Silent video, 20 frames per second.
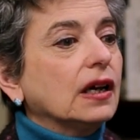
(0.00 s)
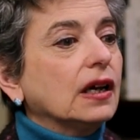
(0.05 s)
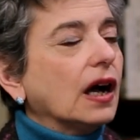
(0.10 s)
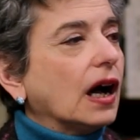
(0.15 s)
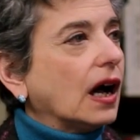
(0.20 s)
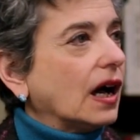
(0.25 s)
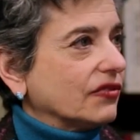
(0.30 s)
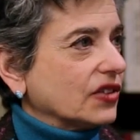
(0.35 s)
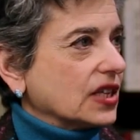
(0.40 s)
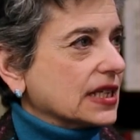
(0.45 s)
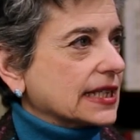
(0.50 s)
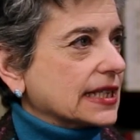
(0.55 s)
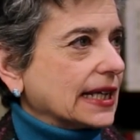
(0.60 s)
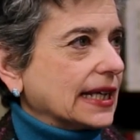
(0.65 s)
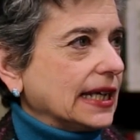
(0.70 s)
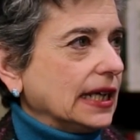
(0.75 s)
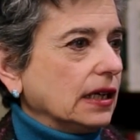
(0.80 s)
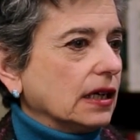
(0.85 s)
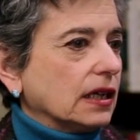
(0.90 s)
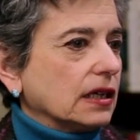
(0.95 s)

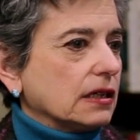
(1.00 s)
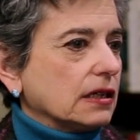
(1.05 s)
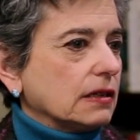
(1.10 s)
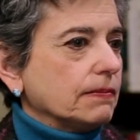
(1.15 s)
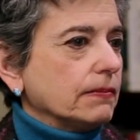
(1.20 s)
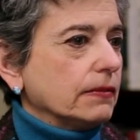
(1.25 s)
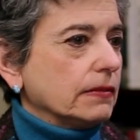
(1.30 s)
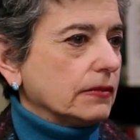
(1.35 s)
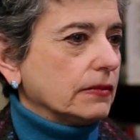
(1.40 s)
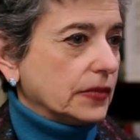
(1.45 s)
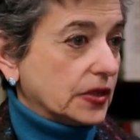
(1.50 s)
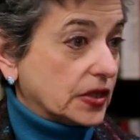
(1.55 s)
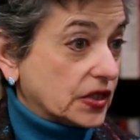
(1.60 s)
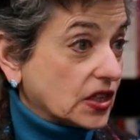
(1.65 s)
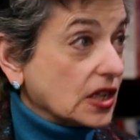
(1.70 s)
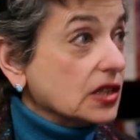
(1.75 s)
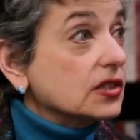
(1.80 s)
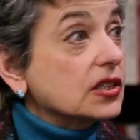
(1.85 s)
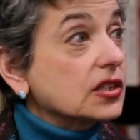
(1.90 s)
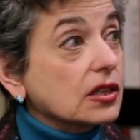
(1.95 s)
obviously,
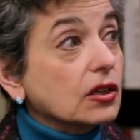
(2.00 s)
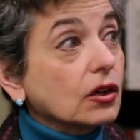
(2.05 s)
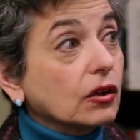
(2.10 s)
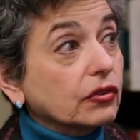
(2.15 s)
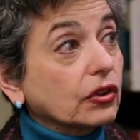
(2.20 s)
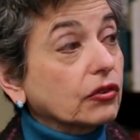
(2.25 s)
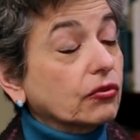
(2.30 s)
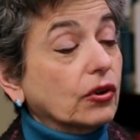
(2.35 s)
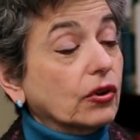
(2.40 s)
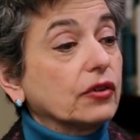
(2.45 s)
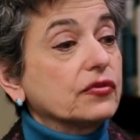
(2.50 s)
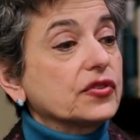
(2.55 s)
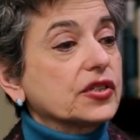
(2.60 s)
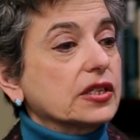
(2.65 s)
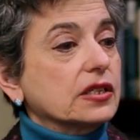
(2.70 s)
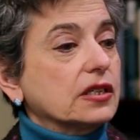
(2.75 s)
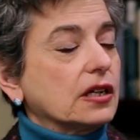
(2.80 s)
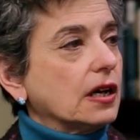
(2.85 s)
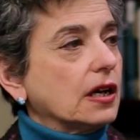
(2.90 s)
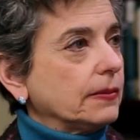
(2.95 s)
since the overthrow of
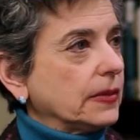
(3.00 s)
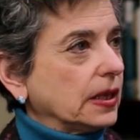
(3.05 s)
Saddam,